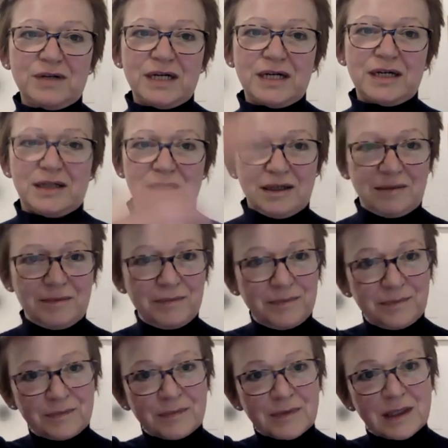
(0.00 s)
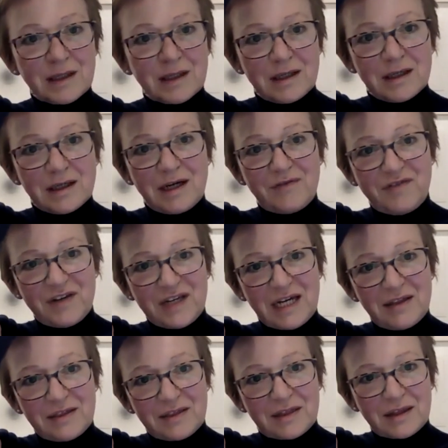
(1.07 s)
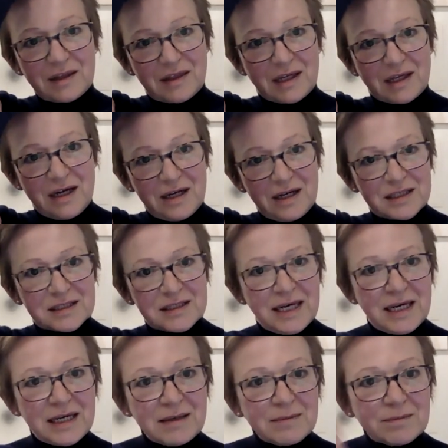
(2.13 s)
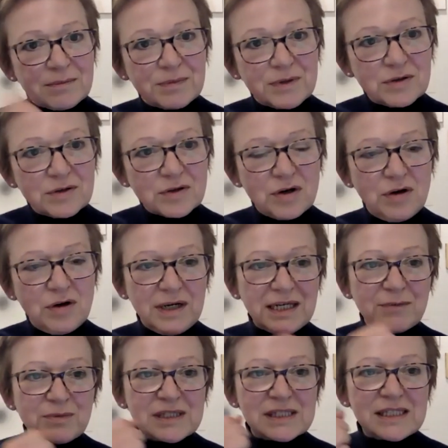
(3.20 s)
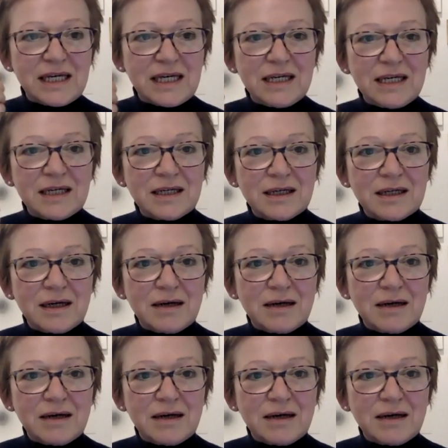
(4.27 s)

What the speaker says: I forget the guy's name, your colleague was saying,